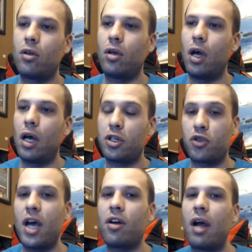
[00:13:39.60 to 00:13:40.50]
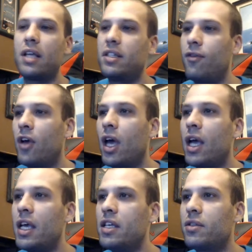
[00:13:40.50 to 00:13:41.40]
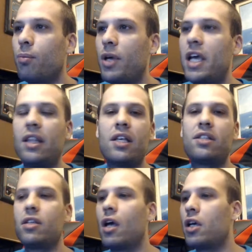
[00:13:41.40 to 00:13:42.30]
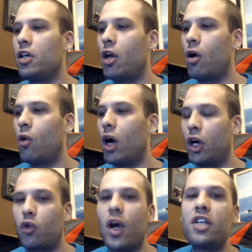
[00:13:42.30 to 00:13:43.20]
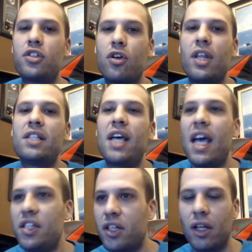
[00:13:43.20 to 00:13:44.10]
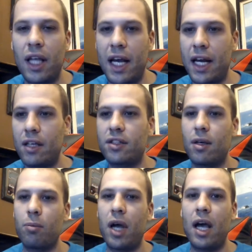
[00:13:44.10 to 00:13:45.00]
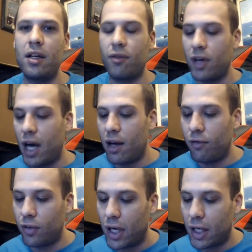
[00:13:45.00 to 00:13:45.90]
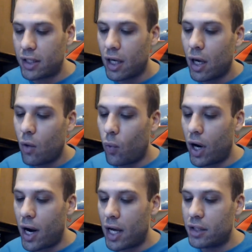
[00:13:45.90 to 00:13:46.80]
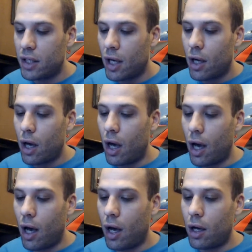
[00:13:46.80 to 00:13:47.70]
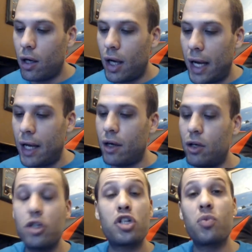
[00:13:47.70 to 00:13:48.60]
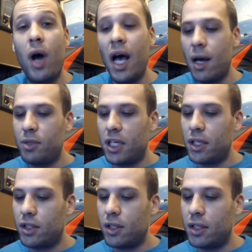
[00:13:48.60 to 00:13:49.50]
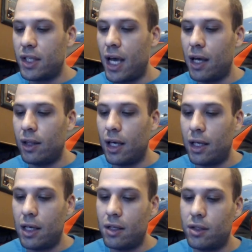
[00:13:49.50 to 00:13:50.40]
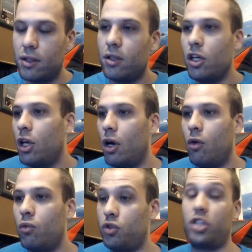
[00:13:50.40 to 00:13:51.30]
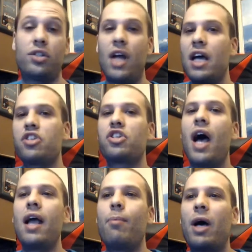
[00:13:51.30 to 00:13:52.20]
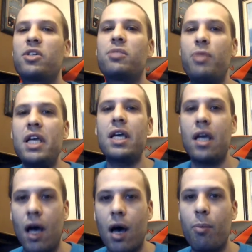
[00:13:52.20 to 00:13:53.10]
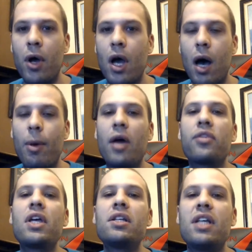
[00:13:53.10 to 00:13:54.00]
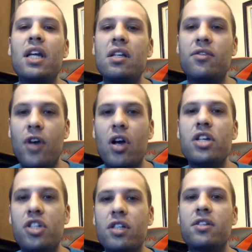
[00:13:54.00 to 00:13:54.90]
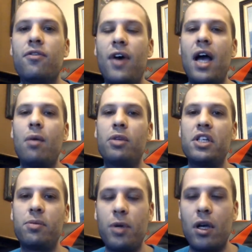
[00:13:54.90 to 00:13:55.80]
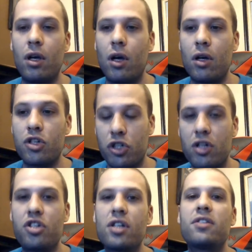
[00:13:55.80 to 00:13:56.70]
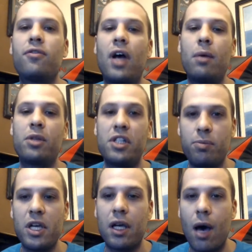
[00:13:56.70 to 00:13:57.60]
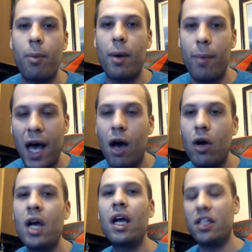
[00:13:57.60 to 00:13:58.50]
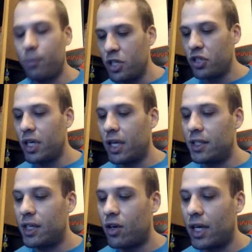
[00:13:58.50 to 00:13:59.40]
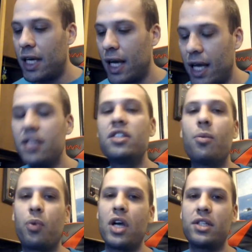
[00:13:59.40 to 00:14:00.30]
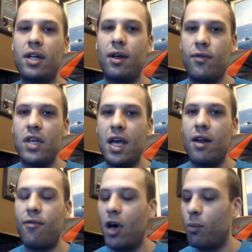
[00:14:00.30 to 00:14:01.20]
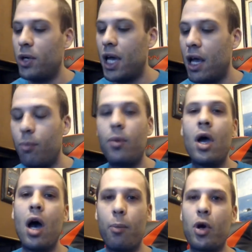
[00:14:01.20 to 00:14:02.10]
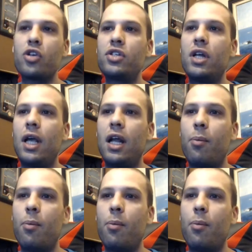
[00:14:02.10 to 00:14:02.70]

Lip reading: Tretter as if he's being this, you know, aggressor that's escalating some kind of conflict, whereas in Schwab's, he's saying that he's, you know, just not shy about speaking up about things that he is very justifiably should justifiably speak up about, especially considering he is the president of the NFLPA, a person in a